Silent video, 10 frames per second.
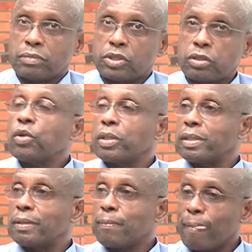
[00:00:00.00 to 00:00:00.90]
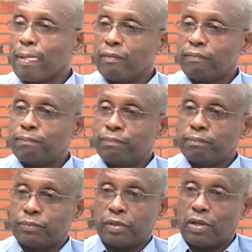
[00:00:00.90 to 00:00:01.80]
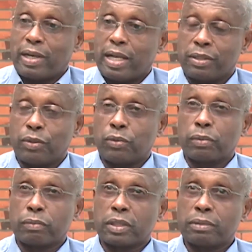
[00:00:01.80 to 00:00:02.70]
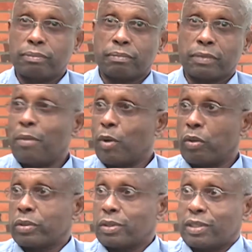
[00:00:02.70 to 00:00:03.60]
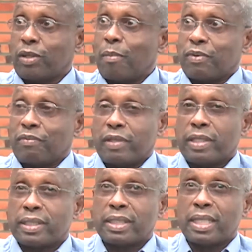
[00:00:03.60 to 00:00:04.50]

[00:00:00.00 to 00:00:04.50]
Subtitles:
should, for all I know, come out on top of this.